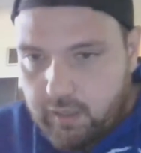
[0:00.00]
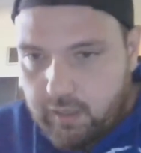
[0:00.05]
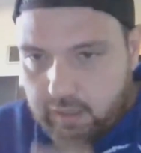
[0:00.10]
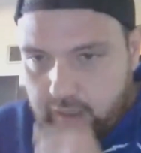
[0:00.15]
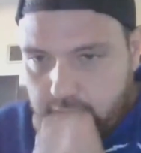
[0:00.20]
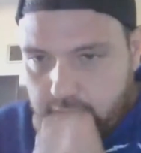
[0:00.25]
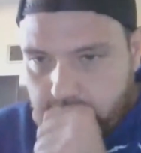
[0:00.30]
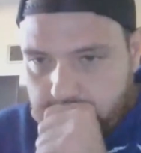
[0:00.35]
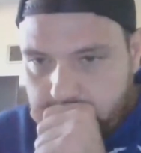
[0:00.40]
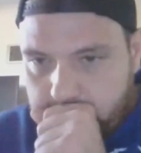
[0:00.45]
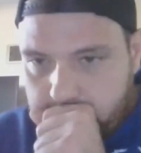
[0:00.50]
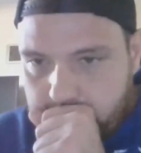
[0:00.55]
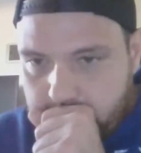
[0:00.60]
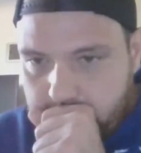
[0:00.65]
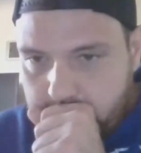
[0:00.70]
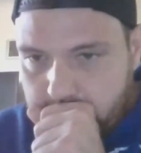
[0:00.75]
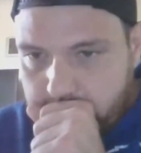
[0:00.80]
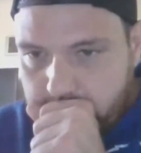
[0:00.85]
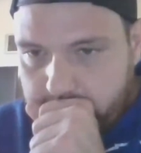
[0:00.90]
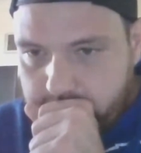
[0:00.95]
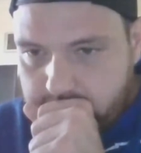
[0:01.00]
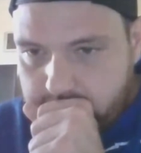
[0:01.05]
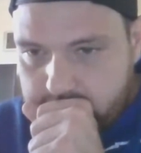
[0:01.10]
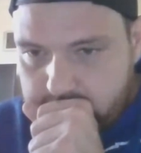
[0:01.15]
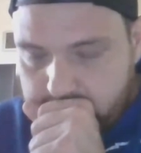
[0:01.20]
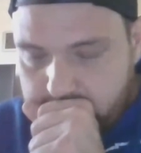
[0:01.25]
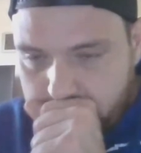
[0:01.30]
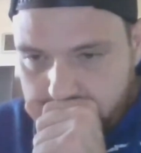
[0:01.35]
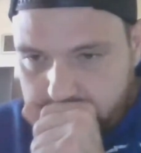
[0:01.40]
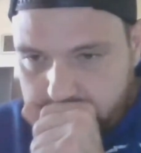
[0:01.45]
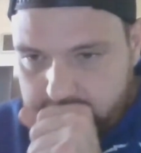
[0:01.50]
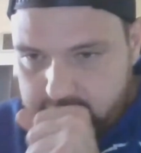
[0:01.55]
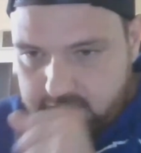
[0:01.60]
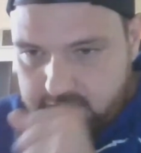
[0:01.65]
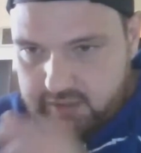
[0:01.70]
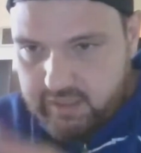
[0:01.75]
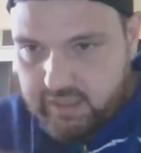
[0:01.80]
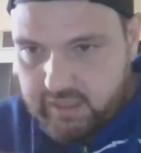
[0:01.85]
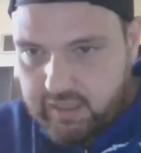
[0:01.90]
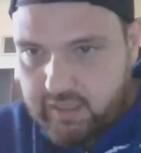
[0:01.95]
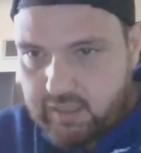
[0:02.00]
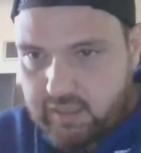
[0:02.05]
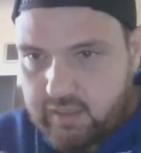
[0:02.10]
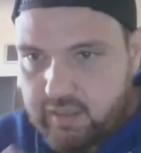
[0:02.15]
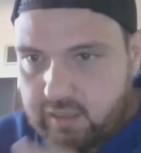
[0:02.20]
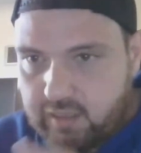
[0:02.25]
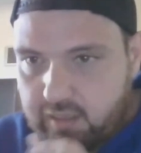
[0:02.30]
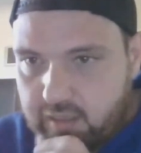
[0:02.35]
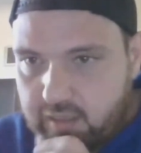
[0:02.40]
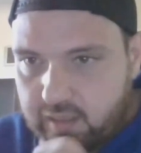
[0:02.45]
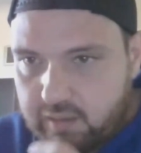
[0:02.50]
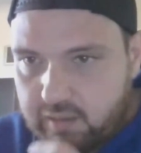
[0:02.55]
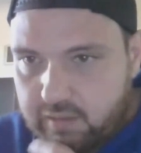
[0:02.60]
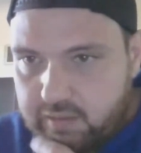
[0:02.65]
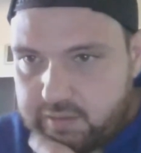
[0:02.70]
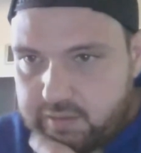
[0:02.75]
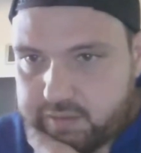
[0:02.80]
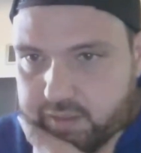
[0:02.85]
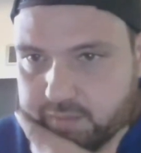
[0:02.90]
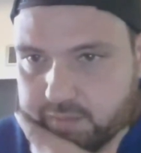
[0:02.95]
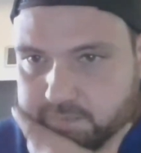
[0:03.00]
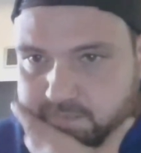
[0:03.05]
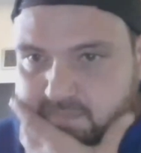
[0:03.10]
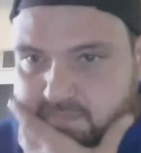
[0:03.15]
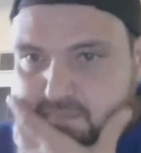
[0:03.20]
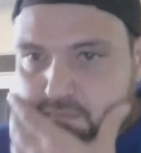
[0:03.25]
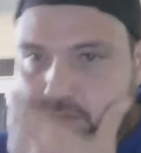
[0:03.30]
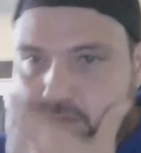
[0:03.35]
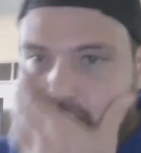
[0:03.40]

I didn't see what I just said. I don't understand.